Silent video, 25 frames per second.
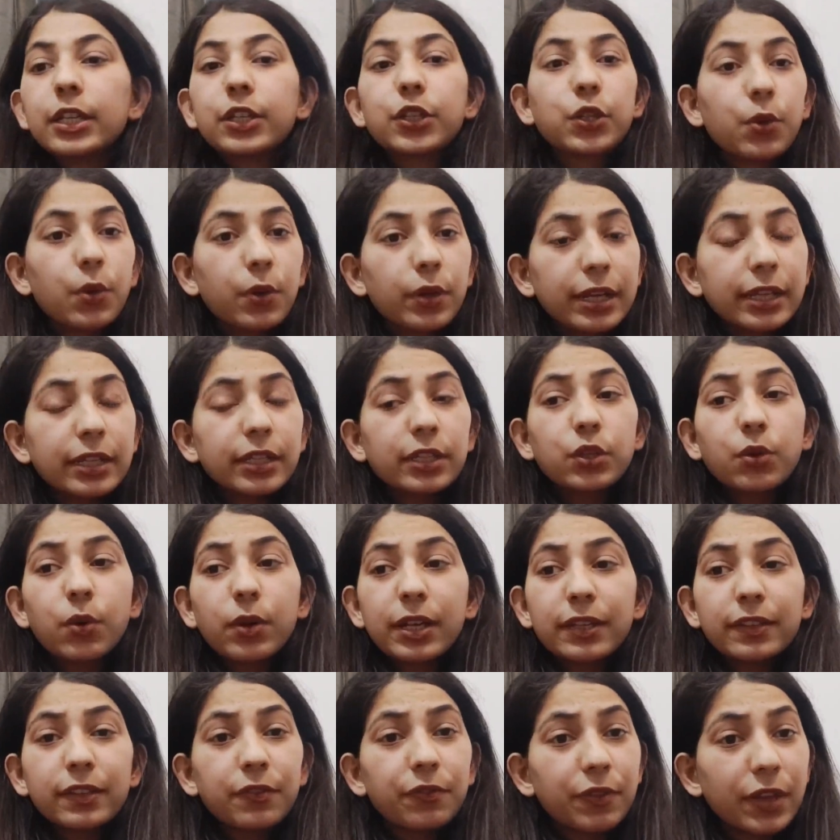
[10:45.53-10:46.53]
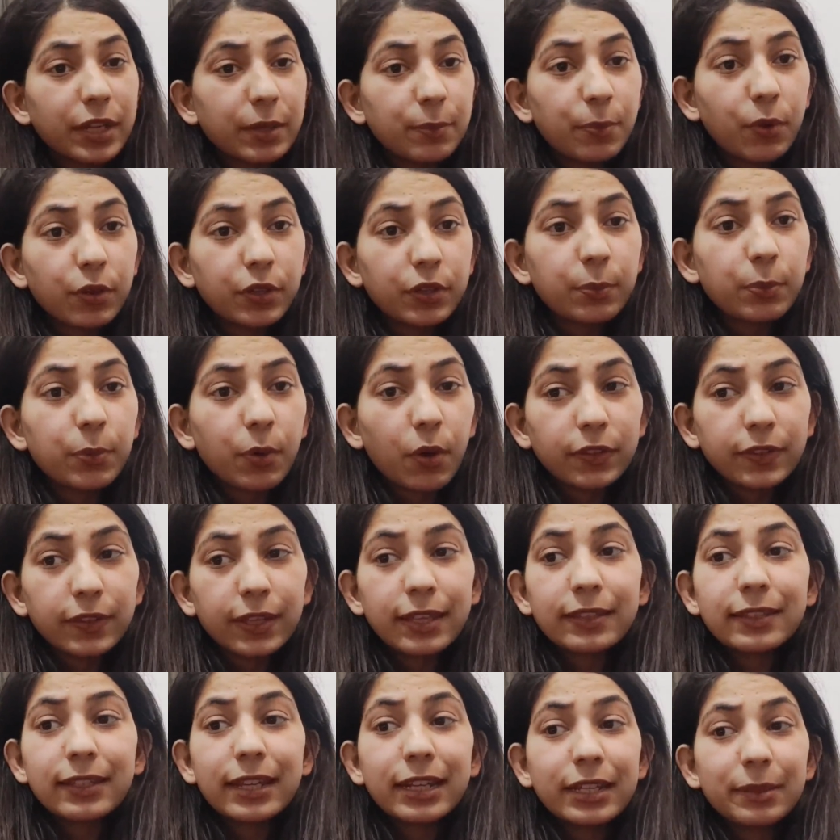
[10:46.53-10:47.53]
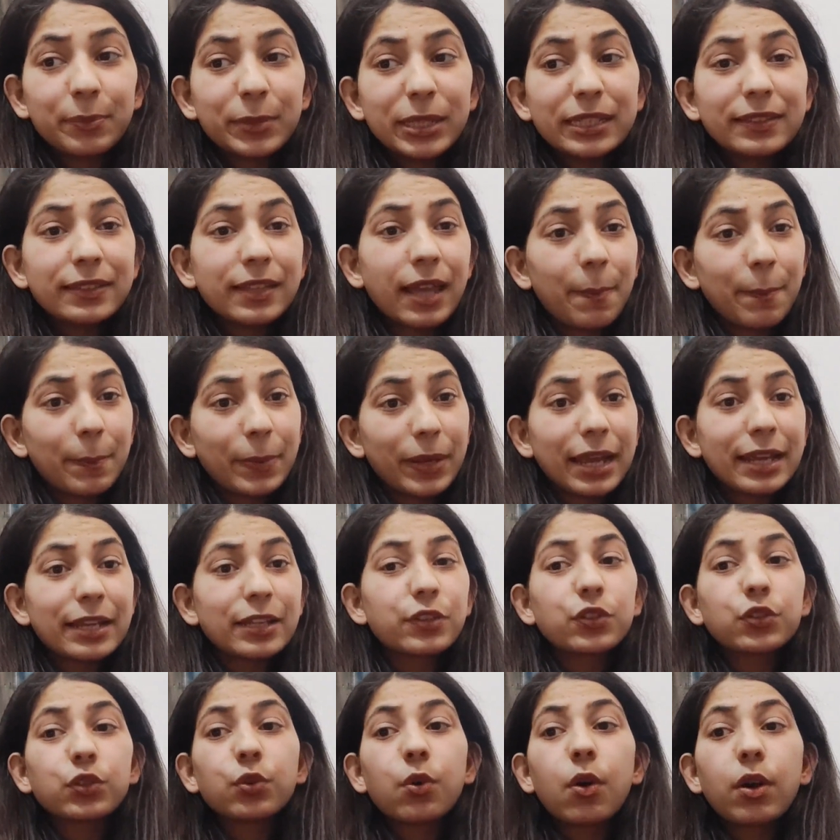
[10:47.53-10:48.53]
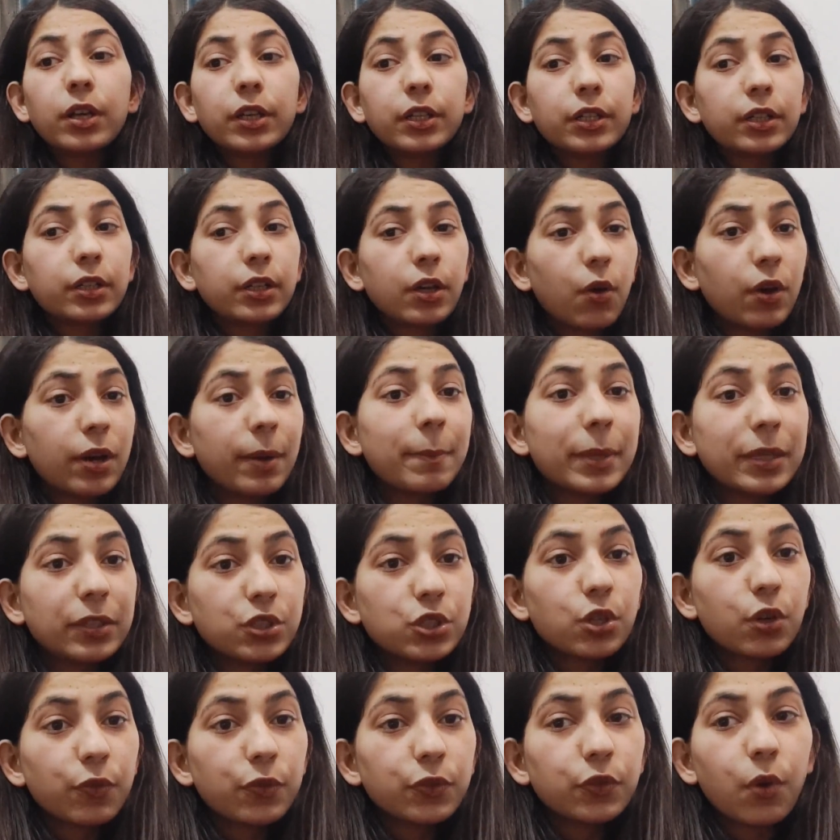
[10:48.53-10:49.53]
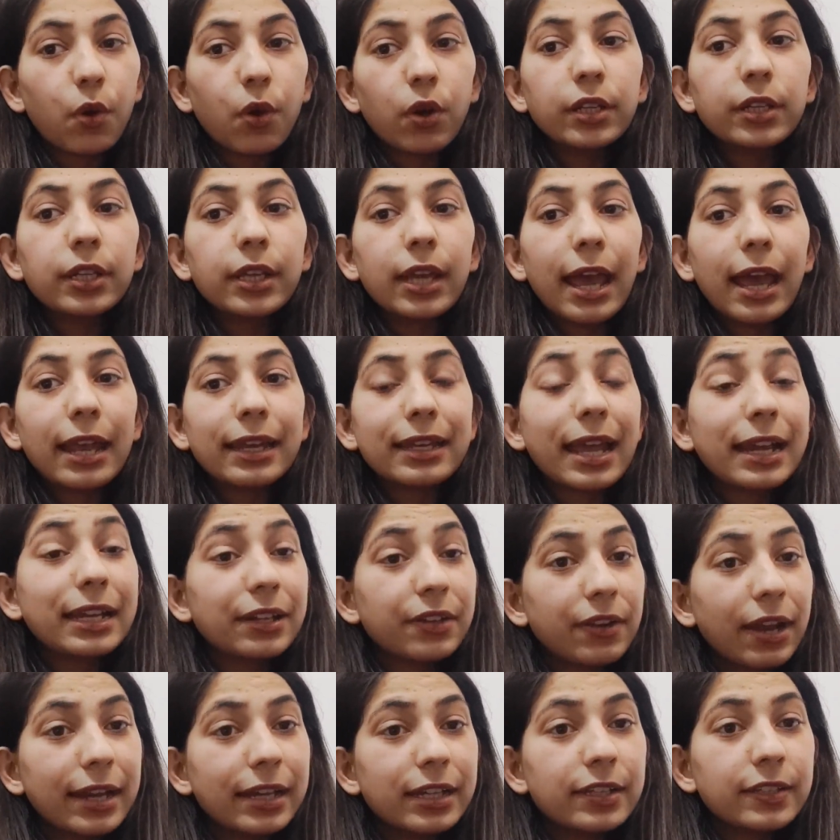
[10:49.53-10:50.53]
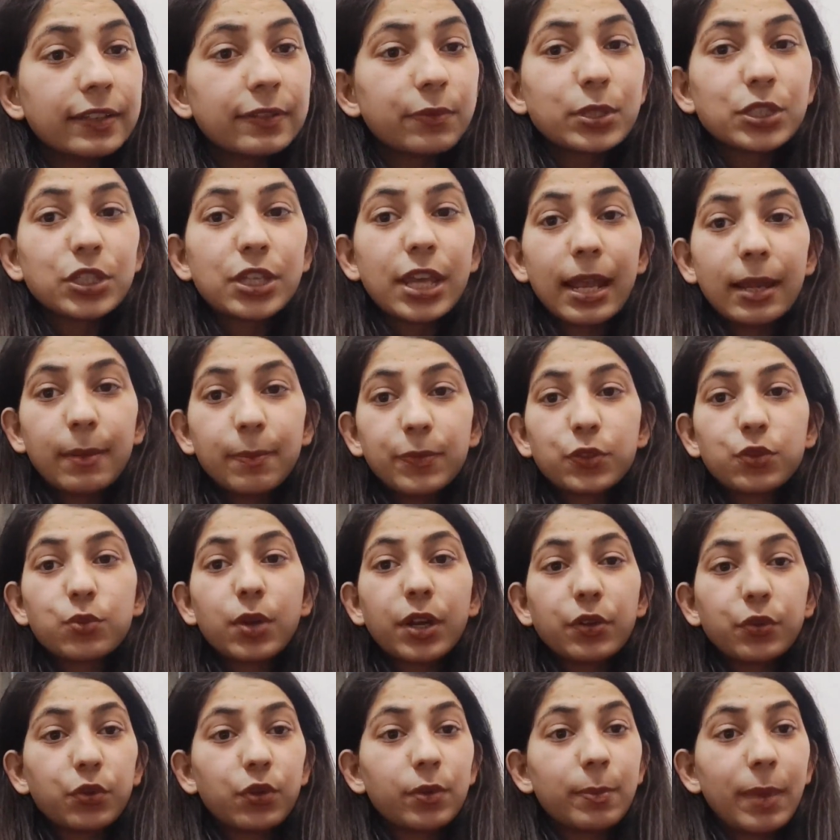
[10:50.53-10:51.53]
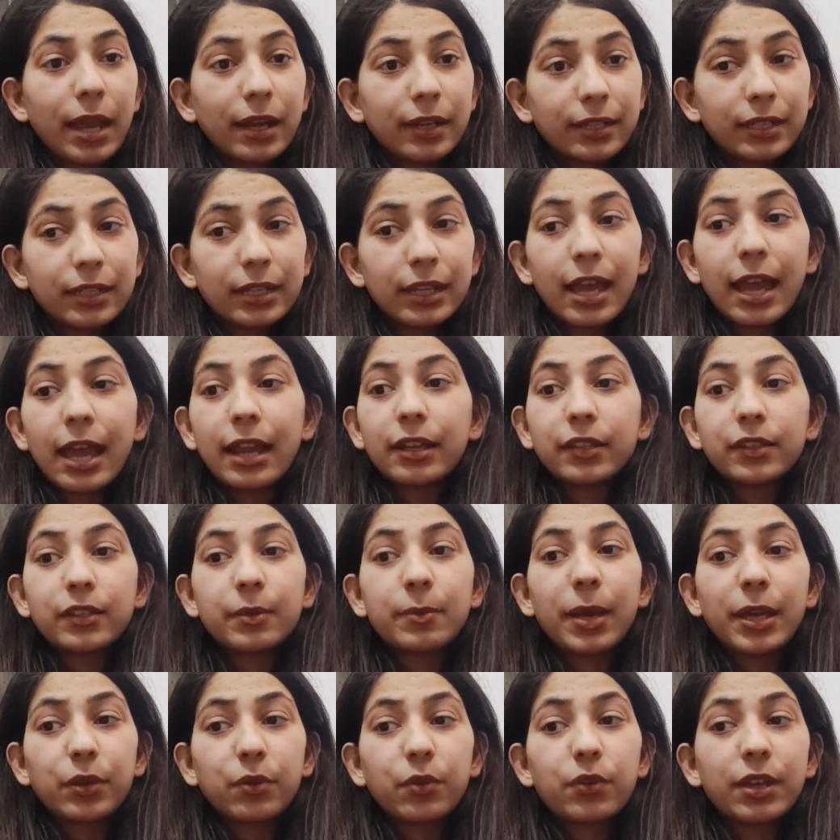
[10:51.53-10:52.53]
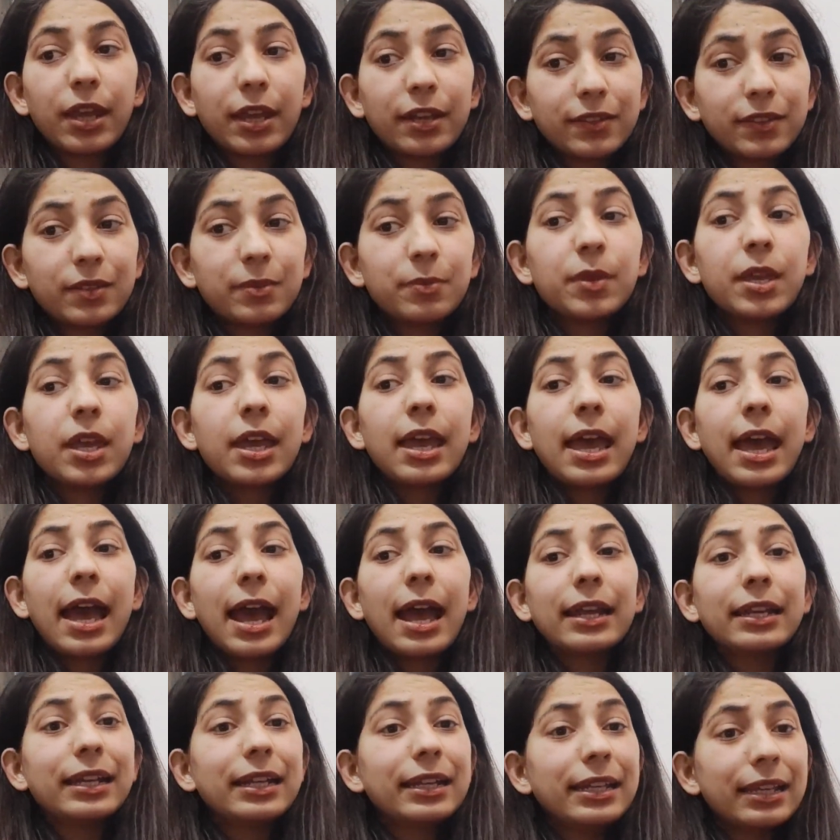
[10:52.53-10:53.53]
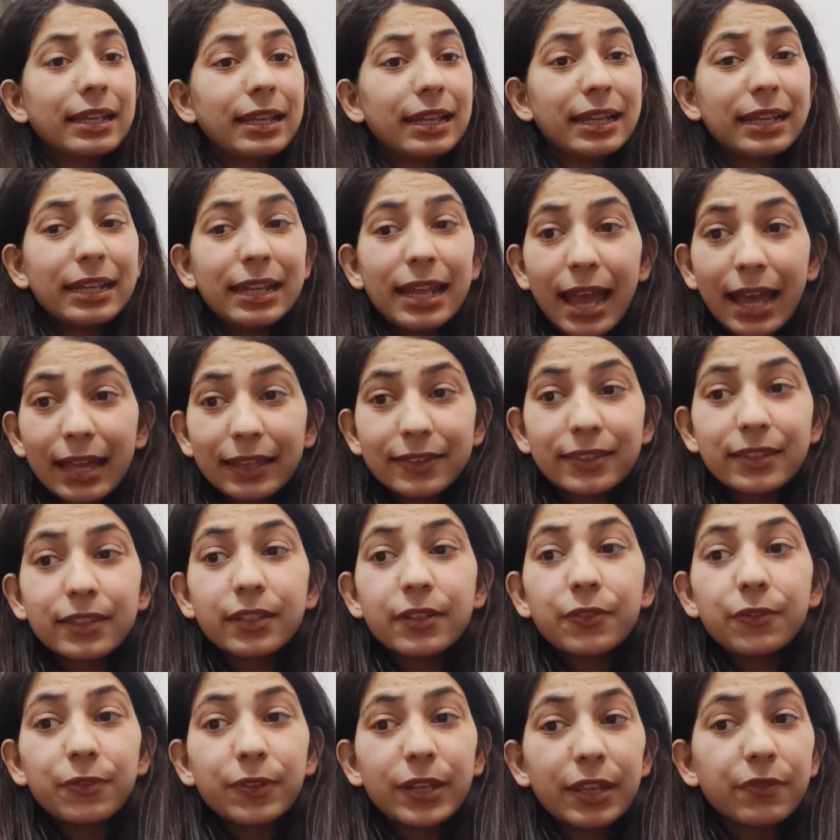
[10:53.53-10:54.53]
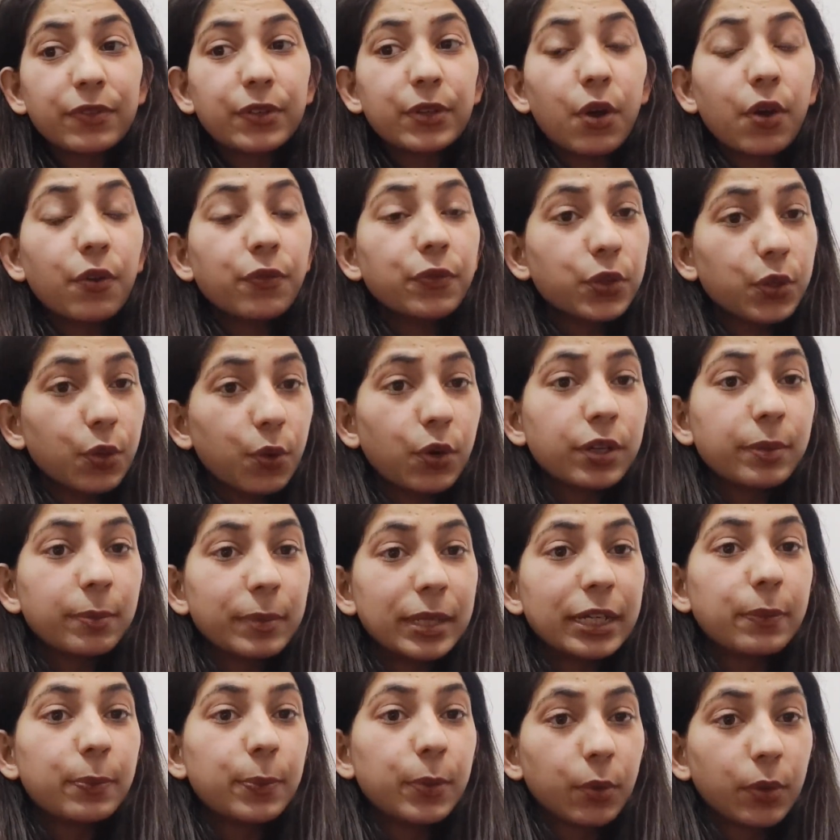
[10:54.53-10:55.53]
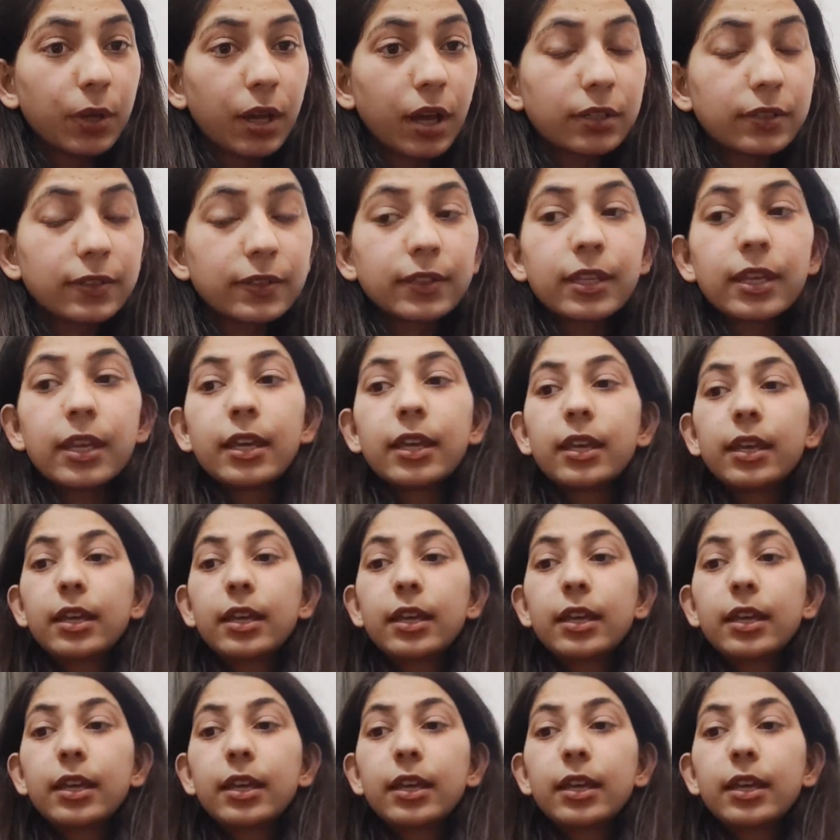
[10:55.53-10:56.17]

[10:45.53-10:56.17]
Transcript: Curing is a very important process. It means applying salt or a mixture of salt and nitrites, which helps to control bacteria and other microorganisms, and it enhances the flavor of cured meat products.